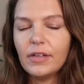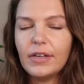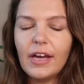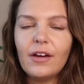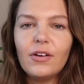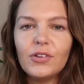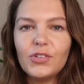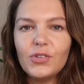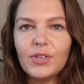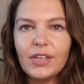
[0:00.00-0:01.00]
Now on
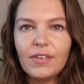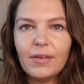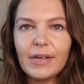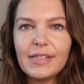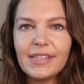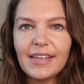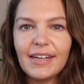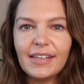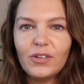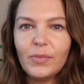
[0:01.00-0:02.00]
to giving my
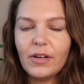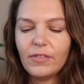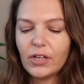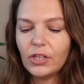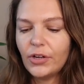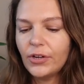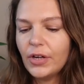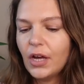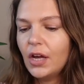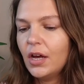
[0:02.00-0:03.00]
skin a little bit of a glow.